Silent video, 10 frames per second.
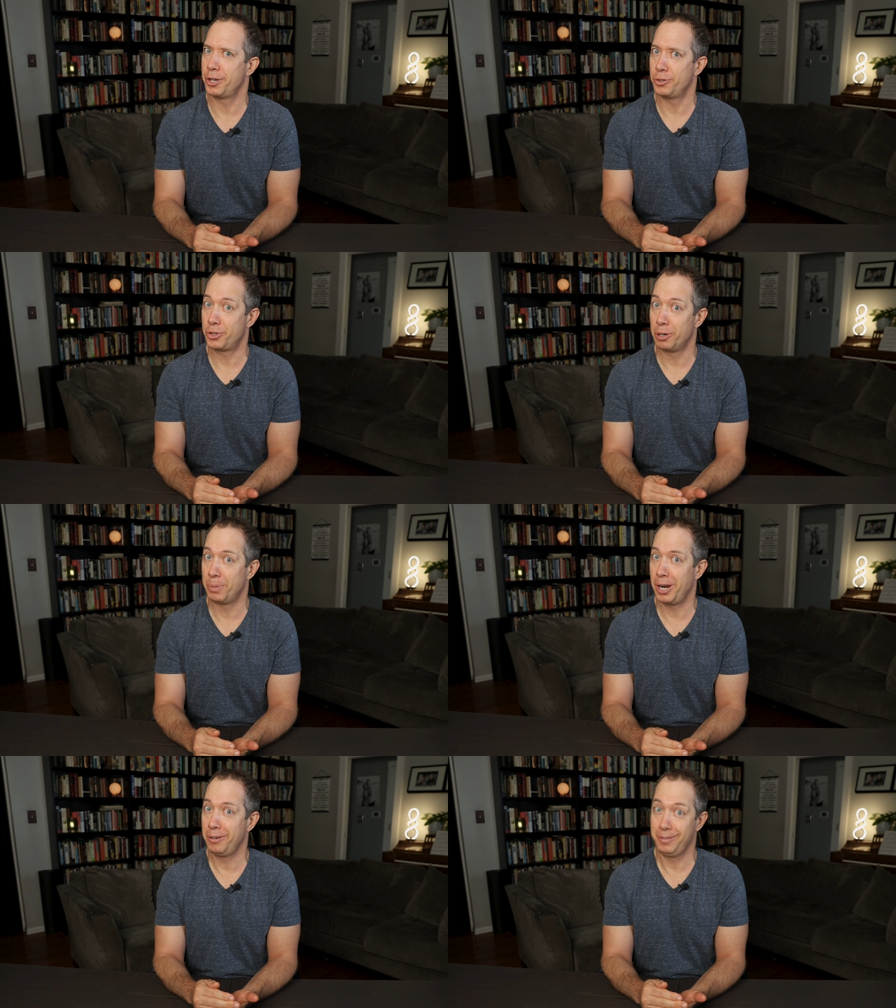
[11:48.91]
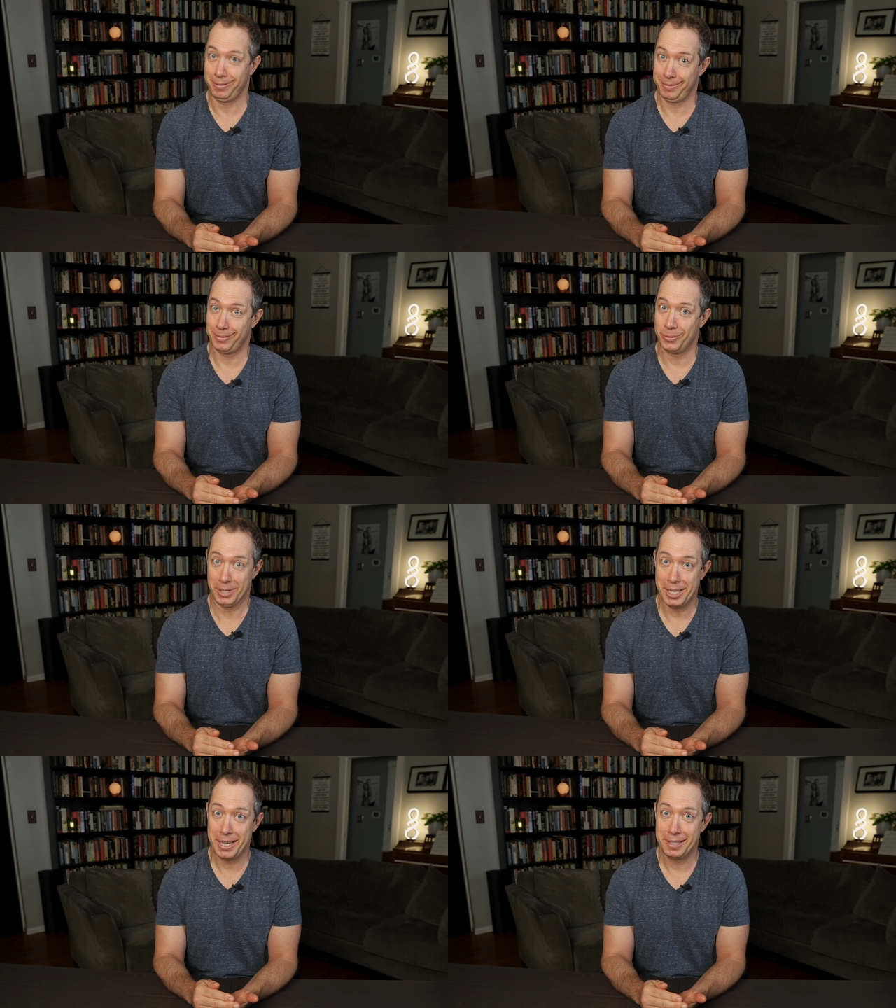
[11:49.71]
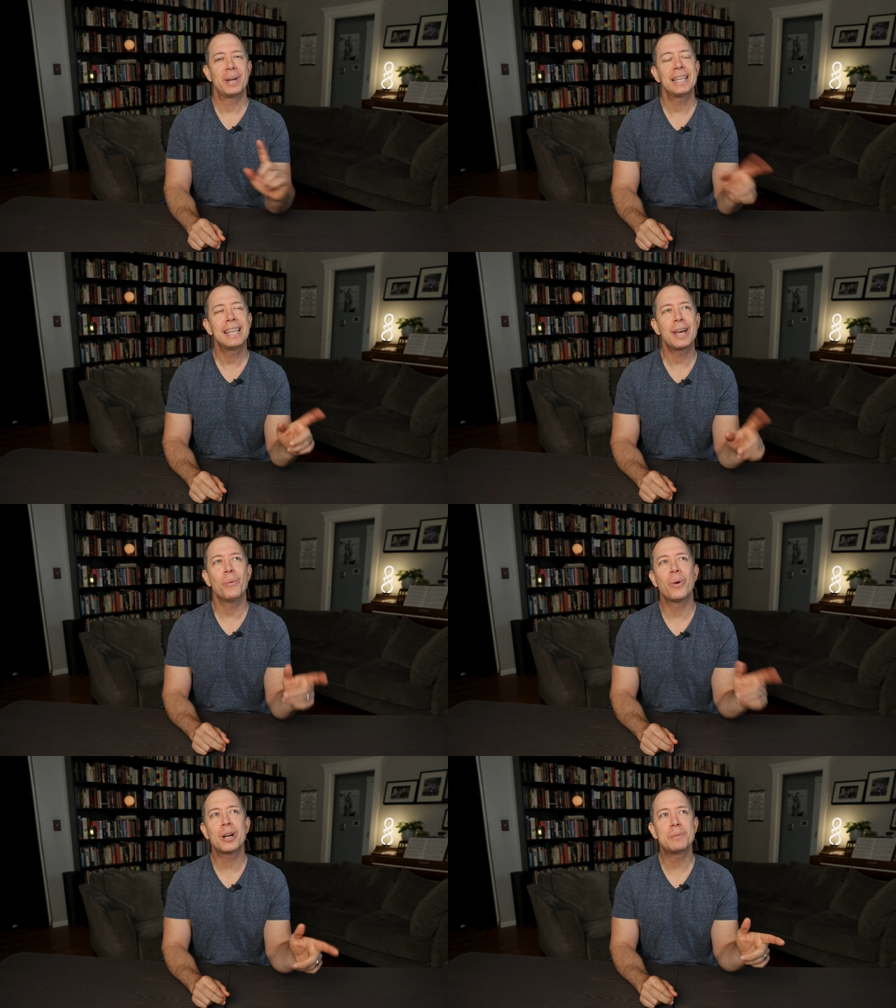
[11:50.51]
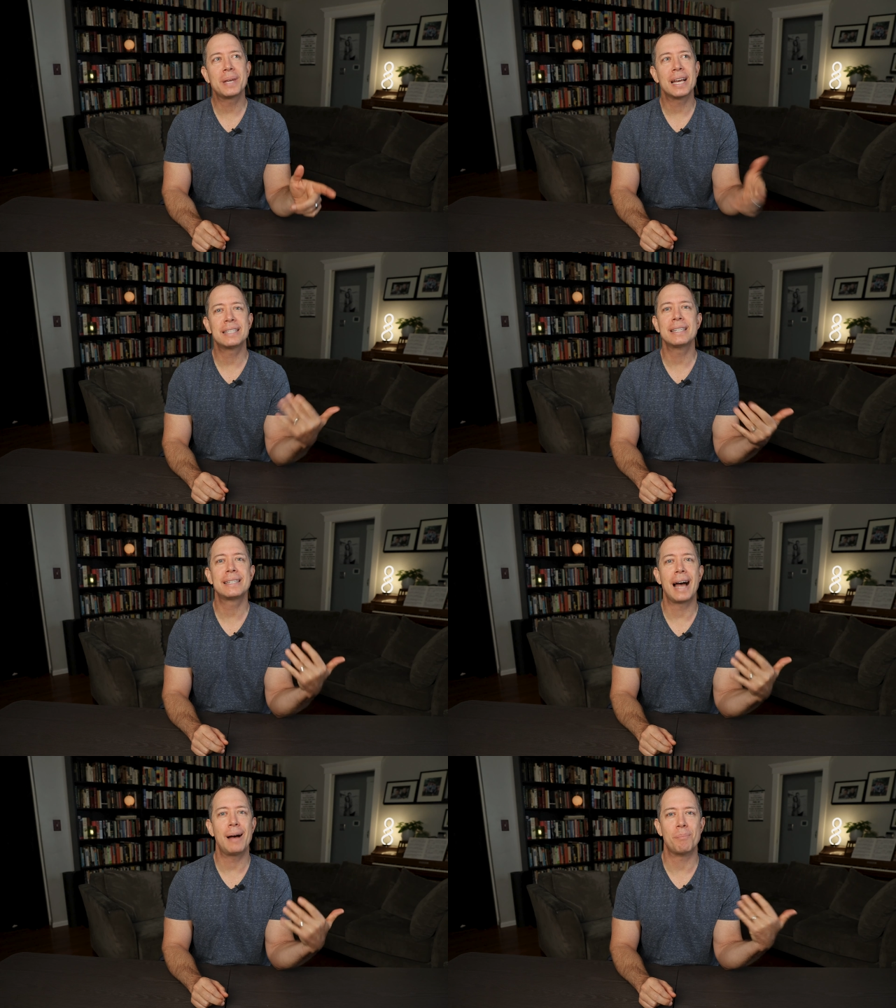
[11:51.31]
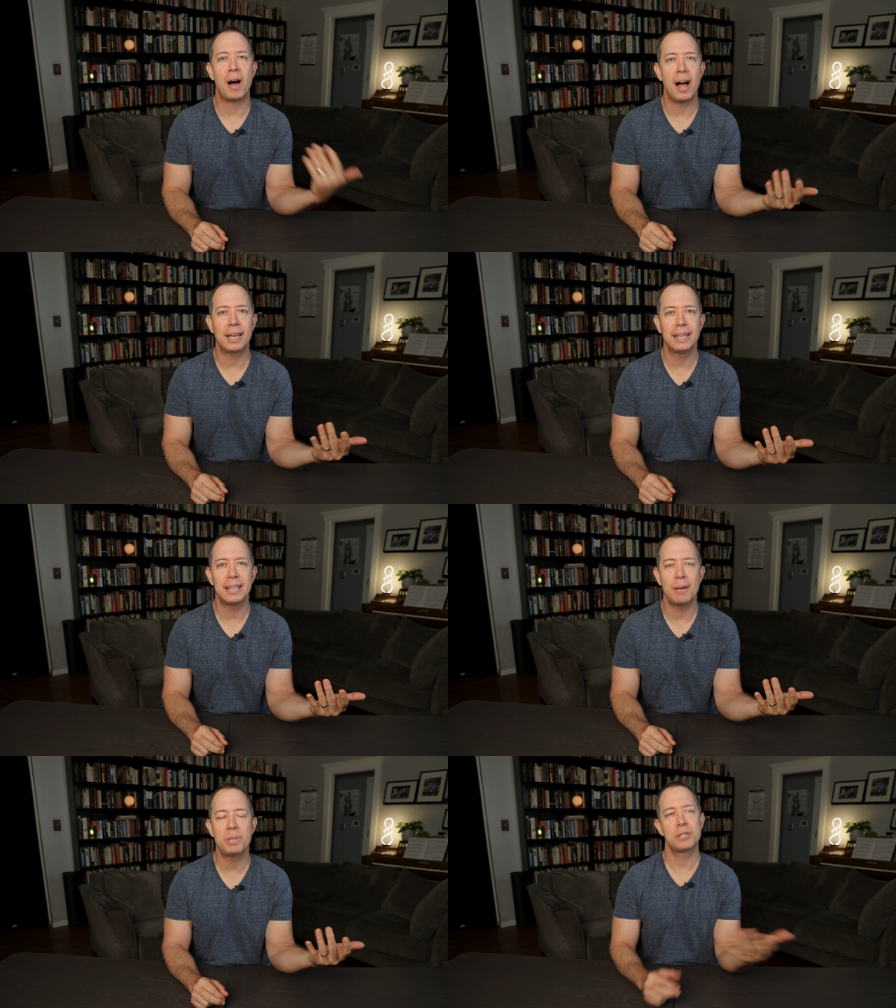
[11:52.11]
are you sure, bro? Really? But I think it works because he's not mocking them.